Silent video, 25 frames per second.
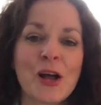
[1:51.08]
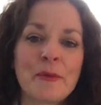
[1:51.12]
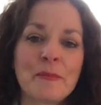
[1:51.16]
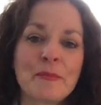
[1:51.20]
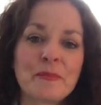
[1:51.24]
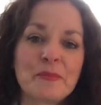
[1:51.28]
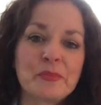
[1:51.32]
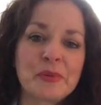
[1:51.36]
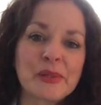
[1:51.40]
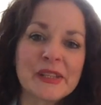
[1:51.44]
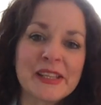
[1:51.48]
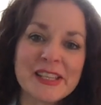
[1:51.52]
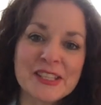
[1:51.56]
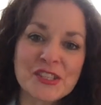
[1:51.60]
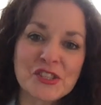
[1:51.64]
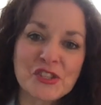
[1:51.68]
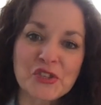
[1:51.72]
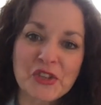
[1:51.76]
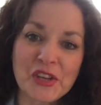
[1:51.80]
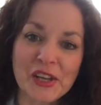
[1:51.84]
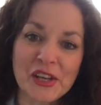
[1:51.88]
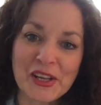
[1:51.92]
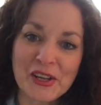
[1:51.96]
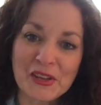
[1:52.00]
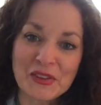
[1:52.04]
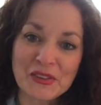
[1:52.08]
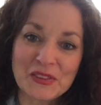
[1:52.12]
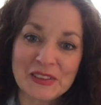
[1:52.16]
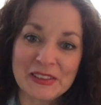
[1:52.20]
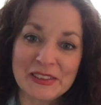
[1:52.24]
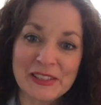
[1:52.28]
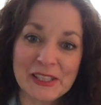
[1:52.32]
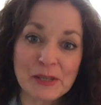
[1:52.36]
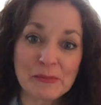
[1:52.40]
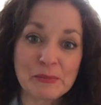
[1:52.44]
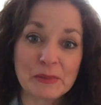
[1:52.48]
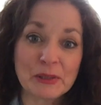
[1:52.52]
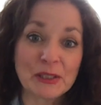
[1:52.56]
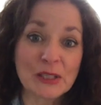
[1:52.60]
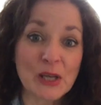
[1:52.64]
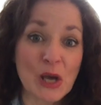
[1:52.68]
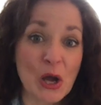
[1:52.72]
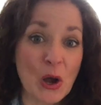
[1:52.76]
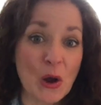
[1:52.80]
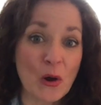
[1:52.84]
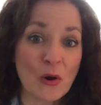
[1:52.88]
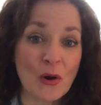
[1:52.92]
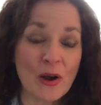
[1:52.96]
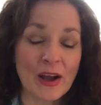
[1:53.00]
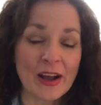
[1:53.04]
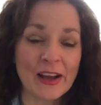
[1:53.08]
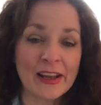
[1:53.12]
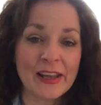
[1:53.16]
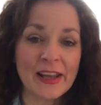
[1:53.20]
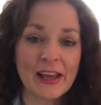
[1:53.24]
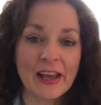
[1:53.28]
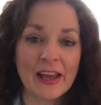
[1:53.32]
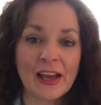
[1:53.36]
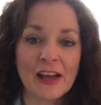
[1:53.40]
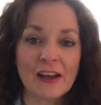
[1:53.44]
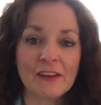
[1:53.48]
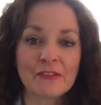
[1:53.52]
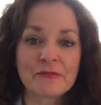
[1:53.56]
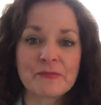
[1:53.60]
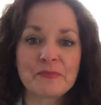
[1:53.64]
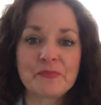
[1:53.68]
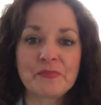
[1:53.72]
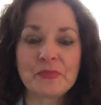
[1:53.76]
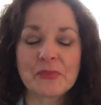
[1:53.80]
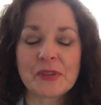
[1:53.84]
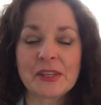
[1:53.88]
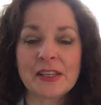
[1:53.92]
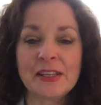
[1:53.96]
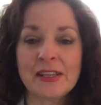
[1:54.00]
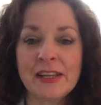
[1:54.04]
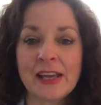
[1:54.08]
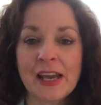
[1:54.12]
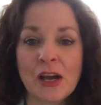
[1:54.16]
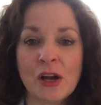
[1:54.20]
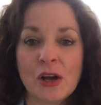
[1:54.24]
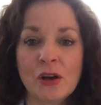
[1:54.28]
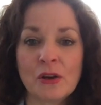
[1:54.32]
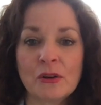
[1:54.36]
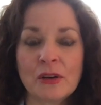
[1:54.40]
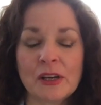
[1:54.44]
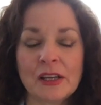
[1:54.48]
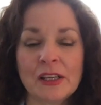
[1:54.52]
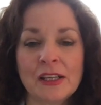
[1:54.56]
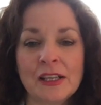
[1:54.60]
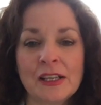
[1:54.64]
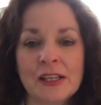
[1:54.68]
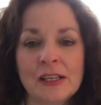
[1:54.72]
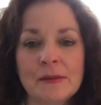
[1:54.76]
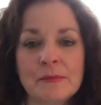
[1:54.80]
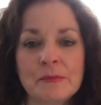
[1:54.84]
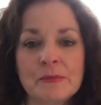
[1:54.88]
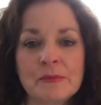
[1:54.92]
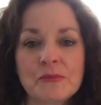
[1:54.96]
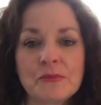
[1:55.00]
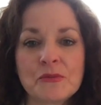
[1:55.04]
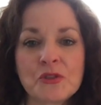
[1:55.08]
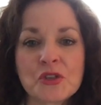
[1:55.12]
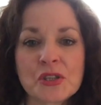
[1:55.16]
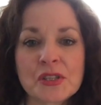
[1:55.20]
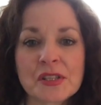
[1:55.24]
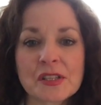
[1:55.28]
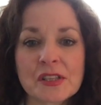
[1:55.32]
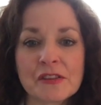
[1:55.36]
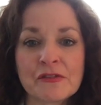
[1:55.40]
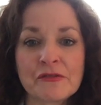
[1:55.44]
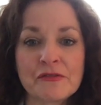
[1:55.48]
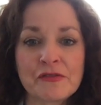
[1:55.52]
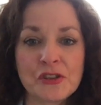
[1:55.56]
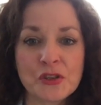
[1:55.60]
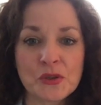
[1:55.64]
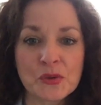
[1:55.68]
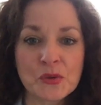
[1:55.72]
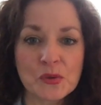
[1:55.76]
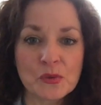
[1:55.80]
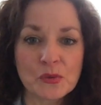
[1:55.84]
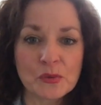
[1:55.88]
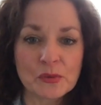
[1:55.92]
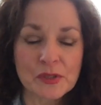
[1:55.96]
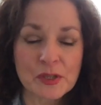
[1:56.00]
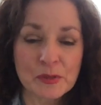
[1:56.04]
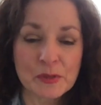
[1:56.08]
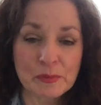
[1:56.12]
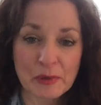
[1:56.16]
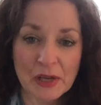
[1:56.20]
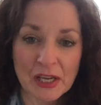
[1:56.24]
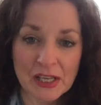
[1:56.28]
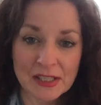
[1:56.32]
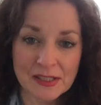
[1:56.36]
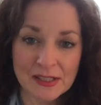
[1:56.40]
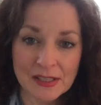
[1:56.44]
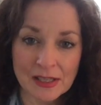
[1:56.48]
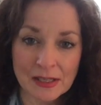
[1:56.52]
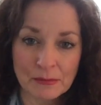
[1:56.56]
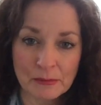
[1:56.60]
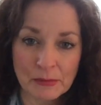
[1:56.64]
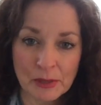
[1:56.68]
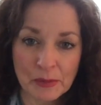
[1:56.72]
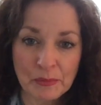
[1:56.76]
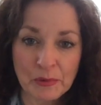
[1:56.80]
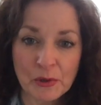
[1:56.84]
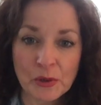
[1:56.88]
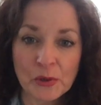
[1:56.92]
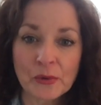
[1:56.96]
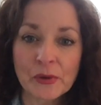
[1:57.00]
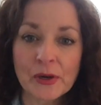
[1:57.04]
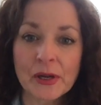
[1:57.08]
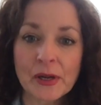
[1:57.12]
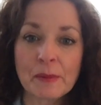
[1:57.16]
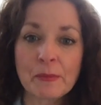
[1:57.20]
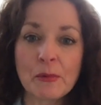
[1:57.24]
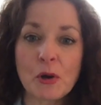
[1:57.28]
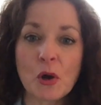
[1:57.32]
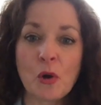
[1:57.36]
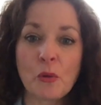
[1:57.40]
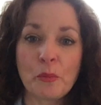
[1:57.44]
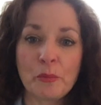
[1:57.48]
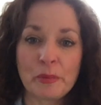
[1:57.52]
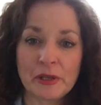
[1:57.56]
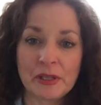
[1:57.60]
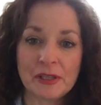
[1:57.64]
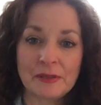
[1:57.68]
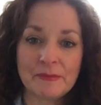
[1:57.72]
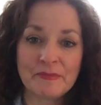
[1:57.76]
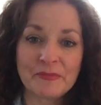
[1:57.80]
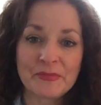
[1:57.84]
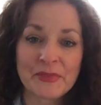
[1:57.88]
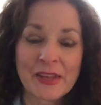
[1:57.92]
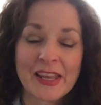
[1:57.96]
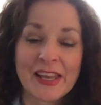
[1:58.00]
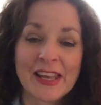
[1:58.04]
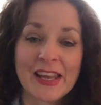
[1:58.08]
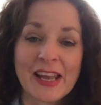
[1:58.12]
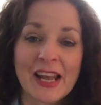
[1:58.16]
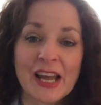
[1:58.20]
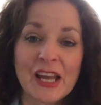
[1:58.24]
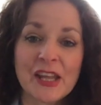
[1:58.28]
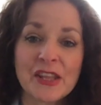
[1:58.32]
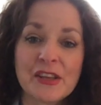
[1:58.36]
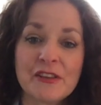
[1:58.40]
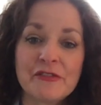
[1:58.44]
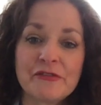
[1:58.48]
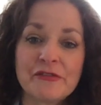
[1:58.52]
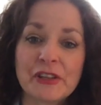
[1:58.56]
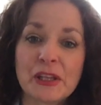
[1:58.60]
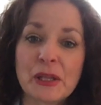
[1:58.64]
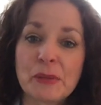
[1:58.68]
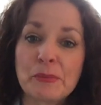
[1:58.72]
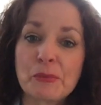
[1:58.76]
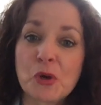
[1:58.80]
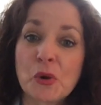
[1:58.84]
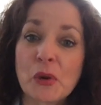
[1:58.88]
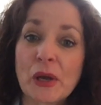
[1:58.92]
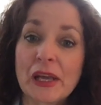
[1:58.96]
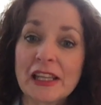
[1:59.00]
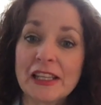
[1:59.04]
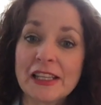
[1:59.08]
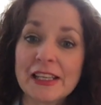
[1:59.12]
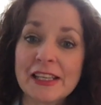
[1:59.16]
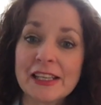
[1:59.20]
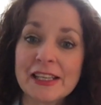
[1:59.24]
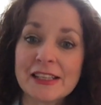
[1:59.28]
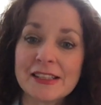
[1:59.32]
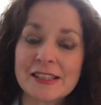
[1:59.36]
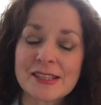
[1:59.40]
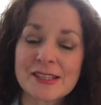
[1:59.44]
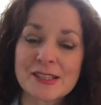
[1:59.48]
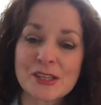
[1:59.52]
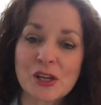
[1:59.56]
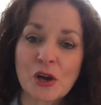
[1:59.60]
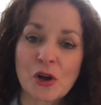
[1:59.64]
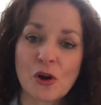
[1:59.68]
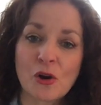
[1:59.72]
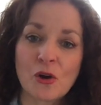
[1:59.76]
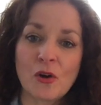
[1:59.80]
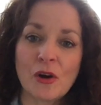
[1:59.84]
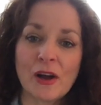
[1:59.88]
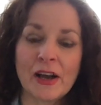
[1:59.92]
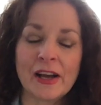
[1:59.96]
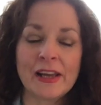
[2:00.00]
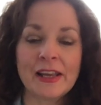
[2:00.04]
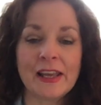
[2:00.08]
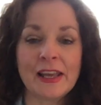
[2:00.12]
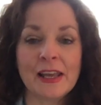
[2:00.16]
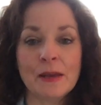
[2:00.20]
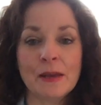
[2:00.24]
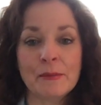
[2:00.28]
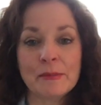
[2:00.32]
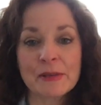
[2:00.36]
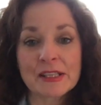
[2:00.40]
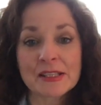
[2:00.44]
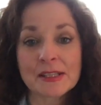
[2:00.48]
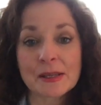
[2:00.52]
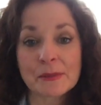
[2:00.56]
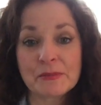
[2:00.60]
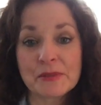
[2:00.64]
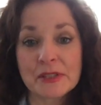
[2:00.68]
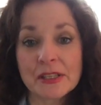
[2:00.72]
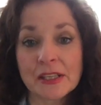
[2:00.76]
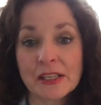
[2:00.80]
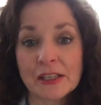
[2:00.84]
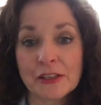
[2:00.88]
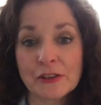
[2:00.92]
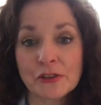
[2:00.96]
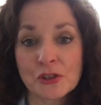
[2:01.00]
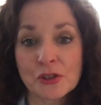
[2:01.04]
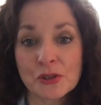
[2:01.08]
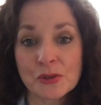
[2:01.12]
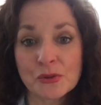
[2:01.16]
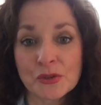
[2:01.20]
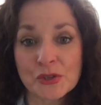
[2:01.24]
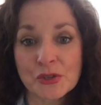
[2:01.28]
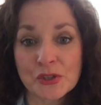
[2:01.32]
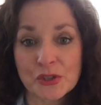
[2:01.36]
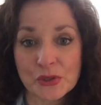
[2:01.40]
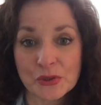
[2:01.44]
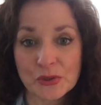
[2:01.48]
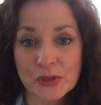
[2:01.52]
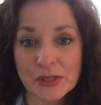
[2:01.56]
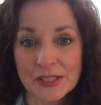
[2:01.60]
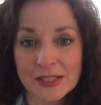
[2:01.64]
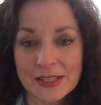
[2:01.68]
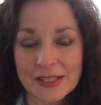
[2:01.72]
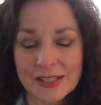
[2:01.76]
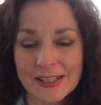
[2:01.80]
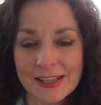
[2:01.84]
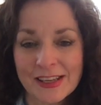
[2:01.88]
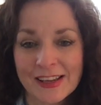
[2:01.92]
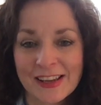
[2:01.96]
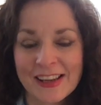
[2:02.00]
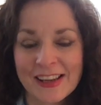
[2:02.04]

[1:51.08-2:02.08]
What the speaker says: please check out the link below. I have now just a few spots in my program open, and they fill up quickly, so I am accepting new students.